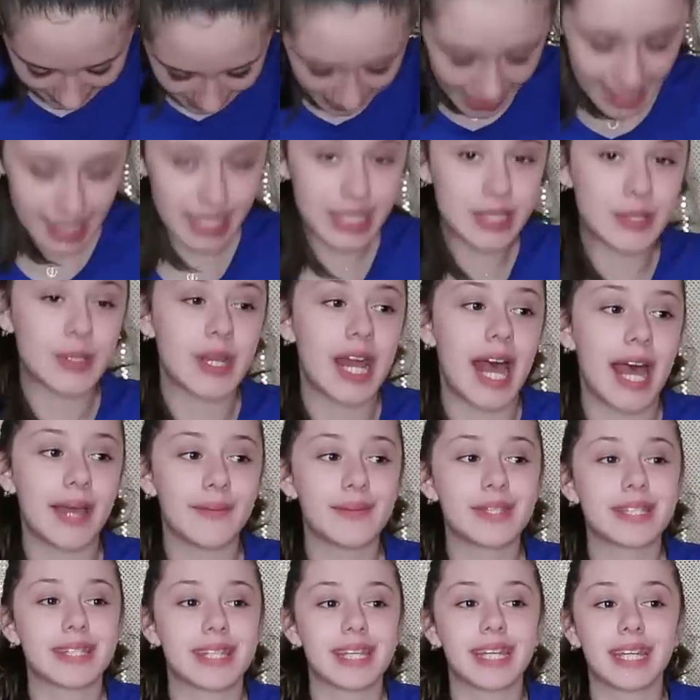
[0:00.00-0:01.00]
That is what
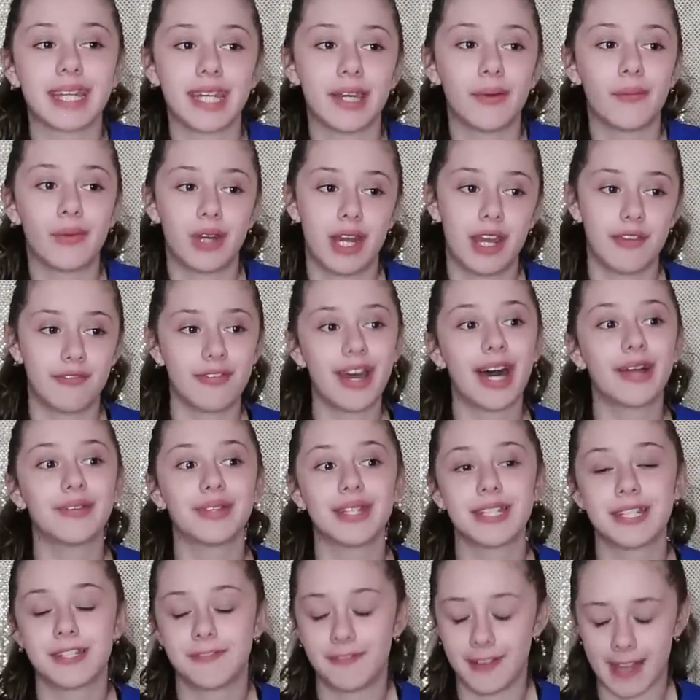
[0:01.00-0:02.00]
I was thinking when I
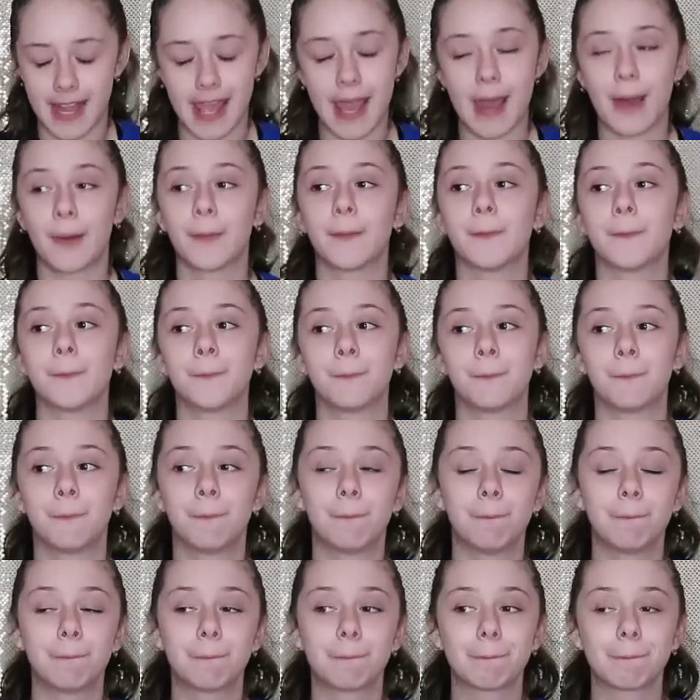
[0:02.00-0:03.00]
found this video.
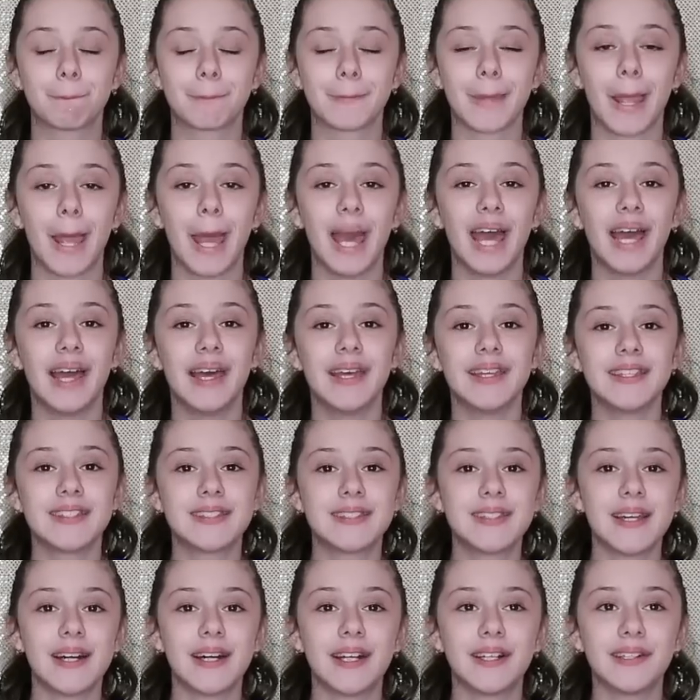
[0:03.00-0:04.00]

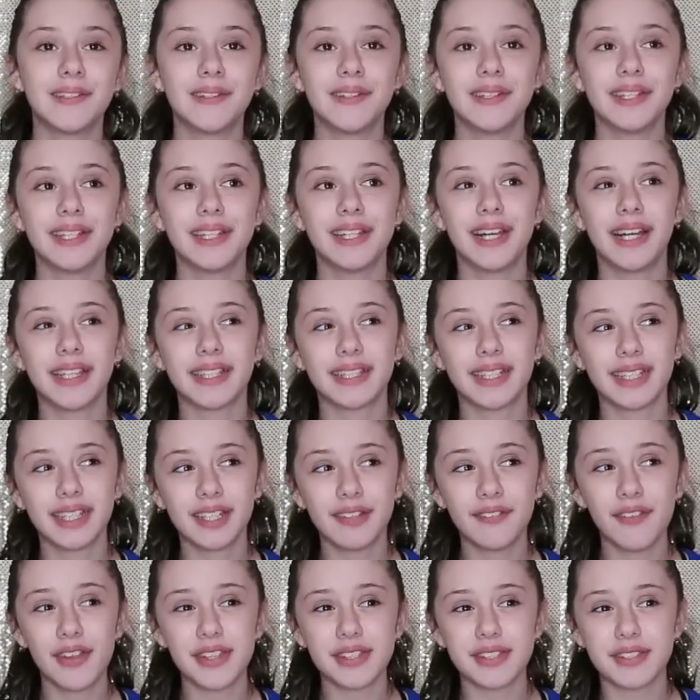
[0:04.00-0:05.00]
So I
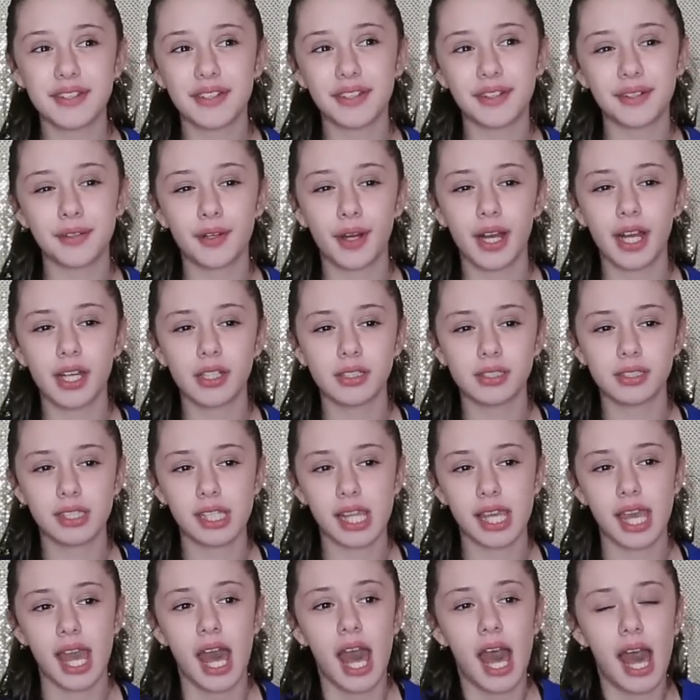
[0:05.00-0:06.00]
think it was around,
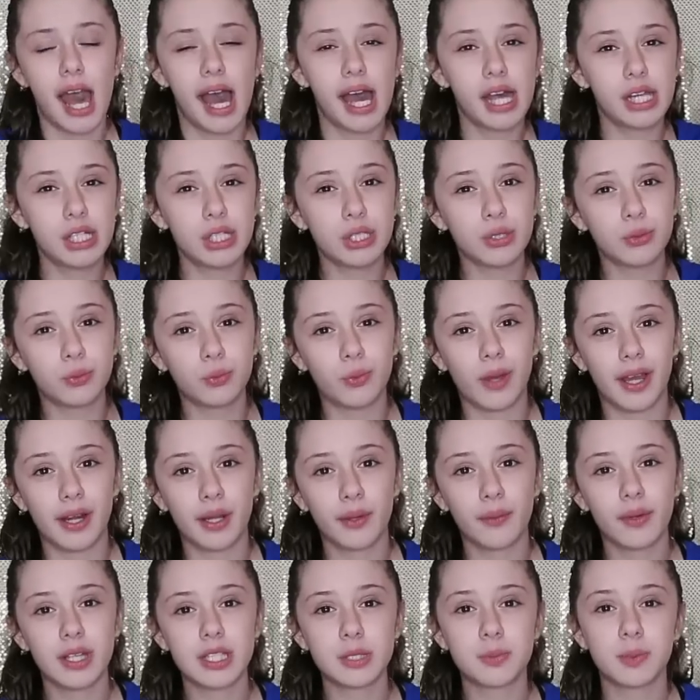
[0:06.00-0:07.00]
like, I don't know
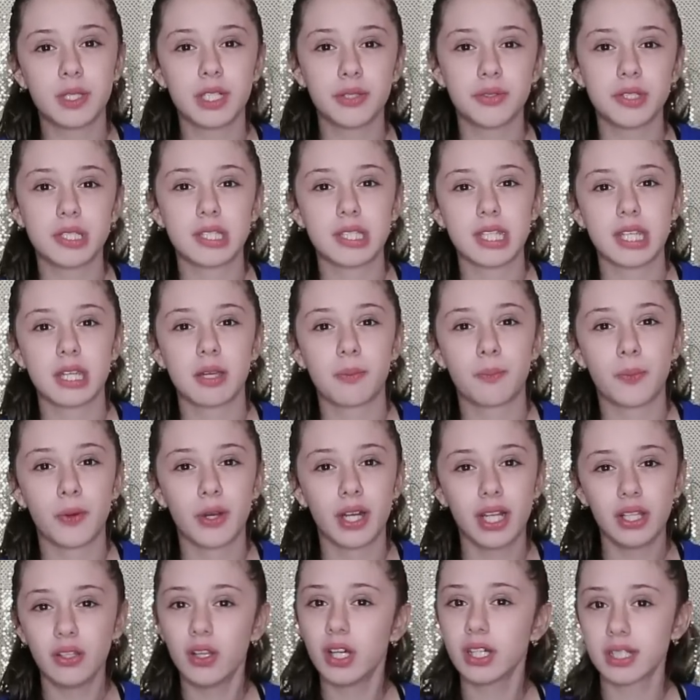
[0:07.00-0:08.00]
when it was, but it was like a
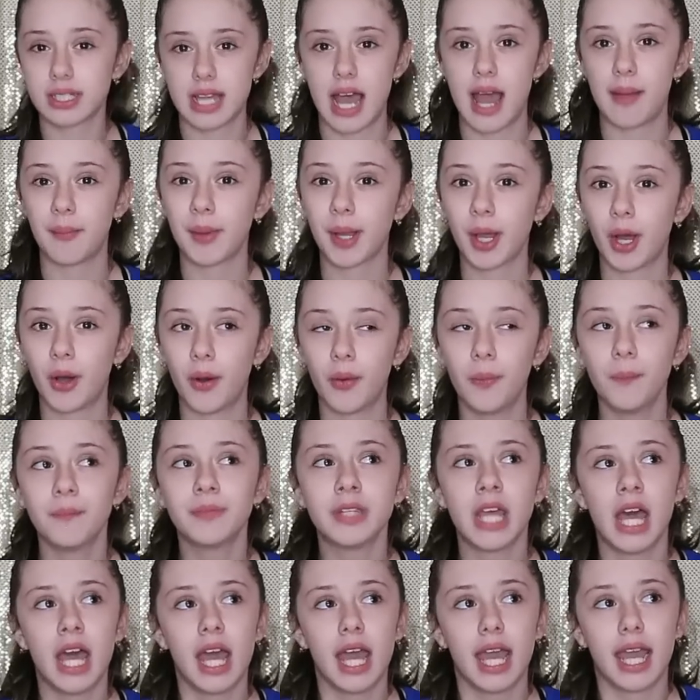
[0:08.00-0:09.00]
pretty long time ago,
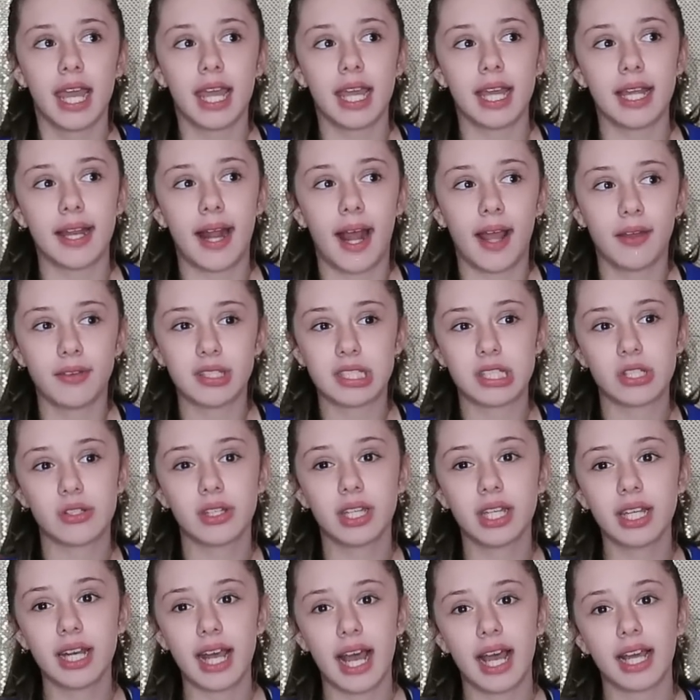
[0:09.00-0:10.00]
and I was
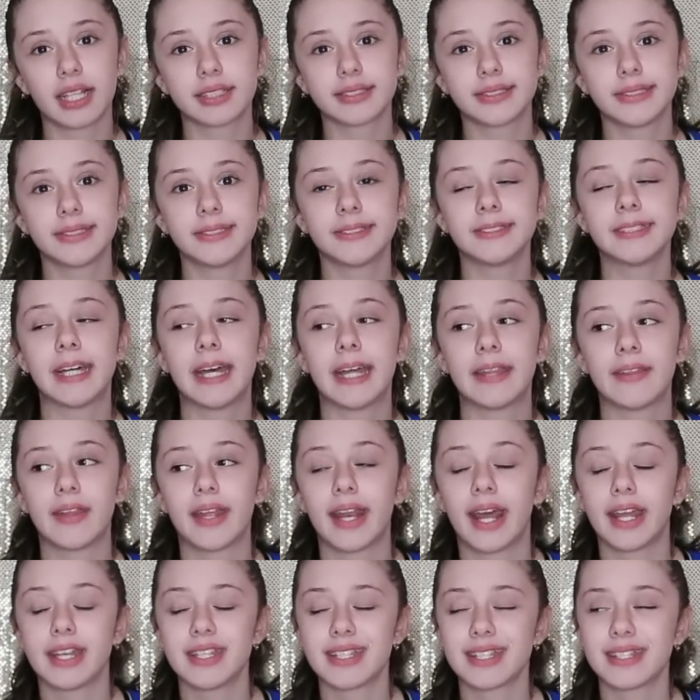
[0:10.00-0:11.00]
doing an axel, and
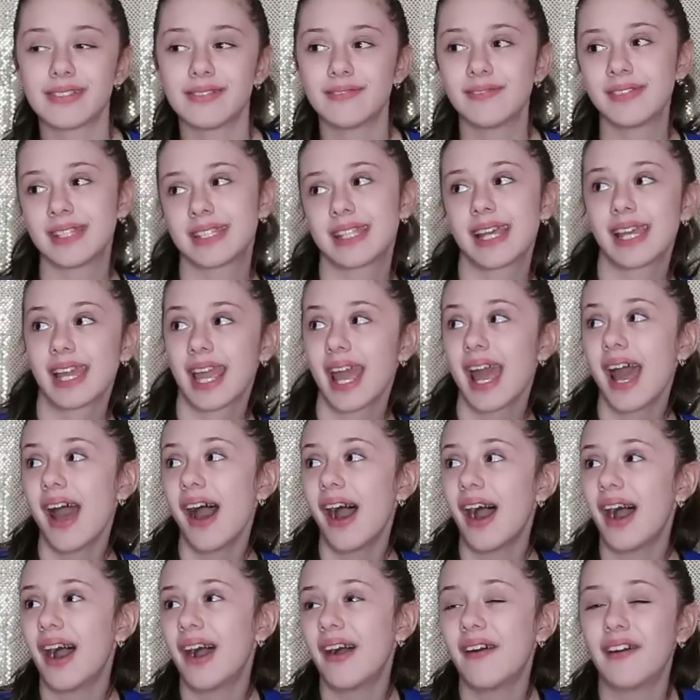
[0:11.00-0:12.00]
then I just was like,
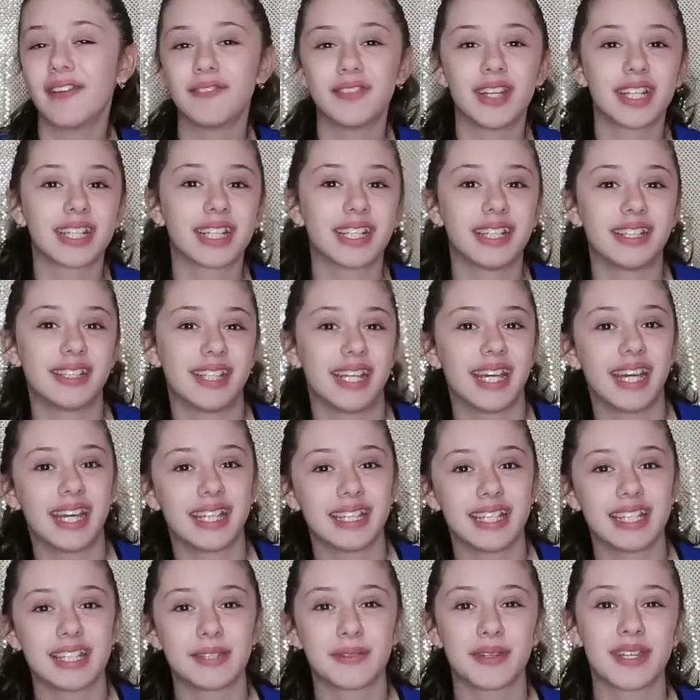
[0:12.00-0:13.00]
oh, I'm not gonna
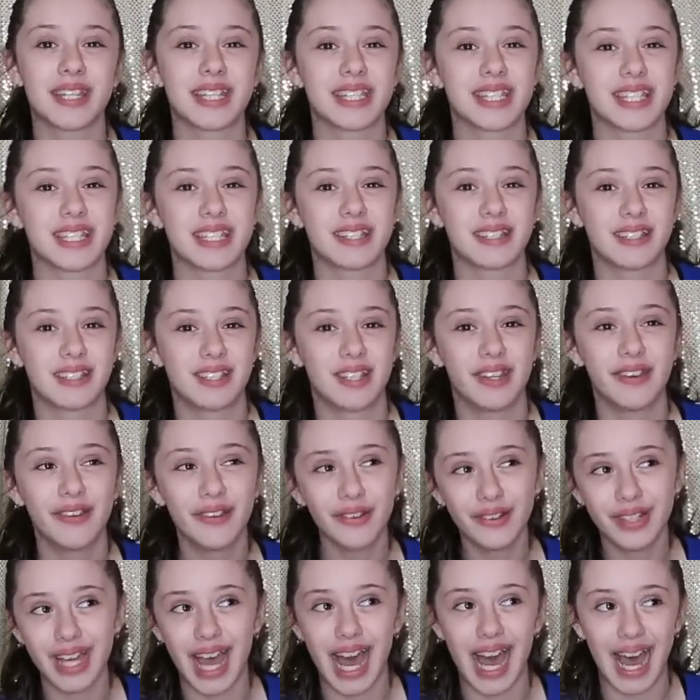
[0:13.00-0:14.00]
land this because it's
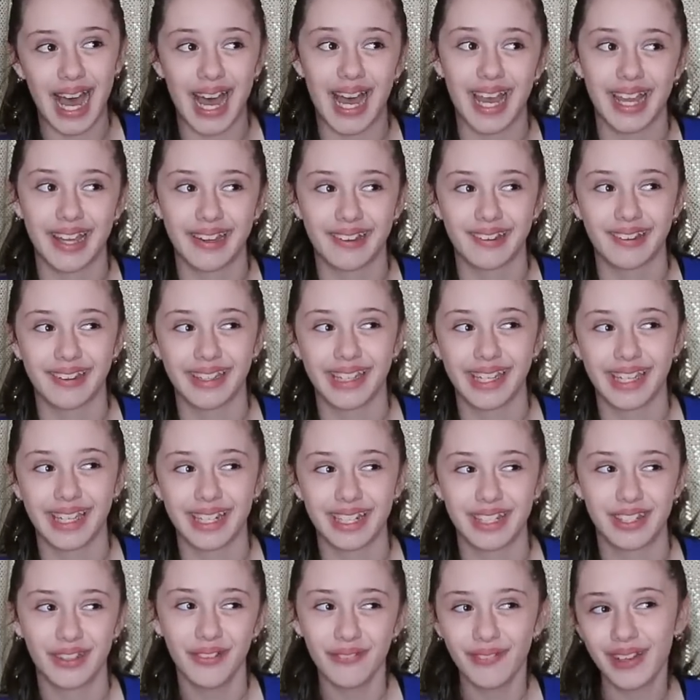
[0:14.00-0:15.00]
too tiring
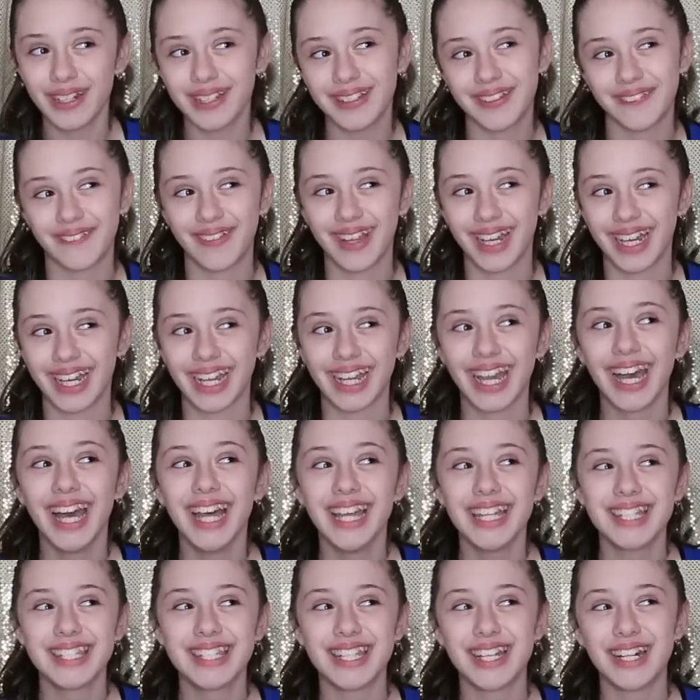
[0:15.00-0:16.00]
and too much work,
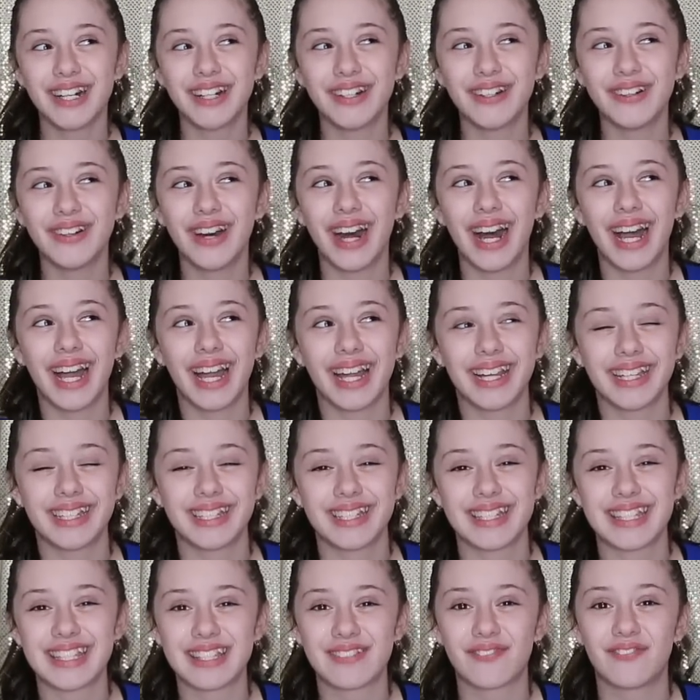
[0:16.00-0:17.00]
so I
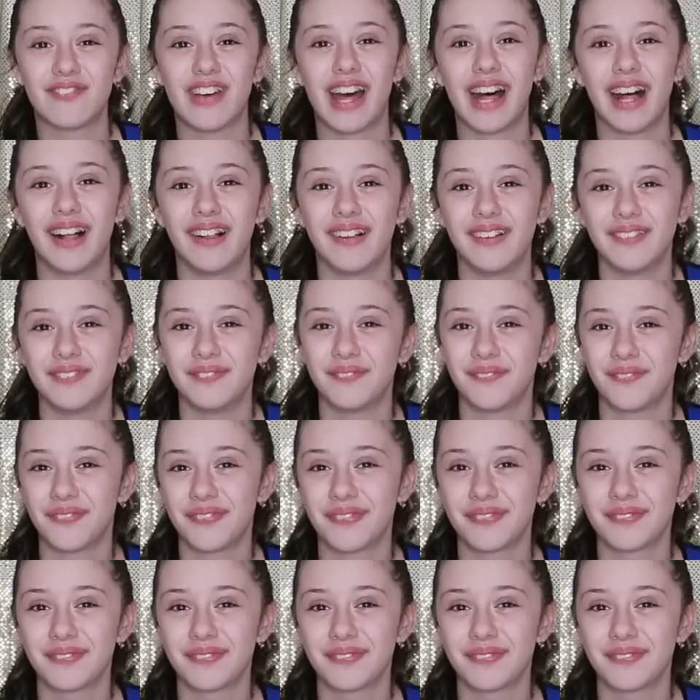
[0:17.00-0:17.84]
just fell.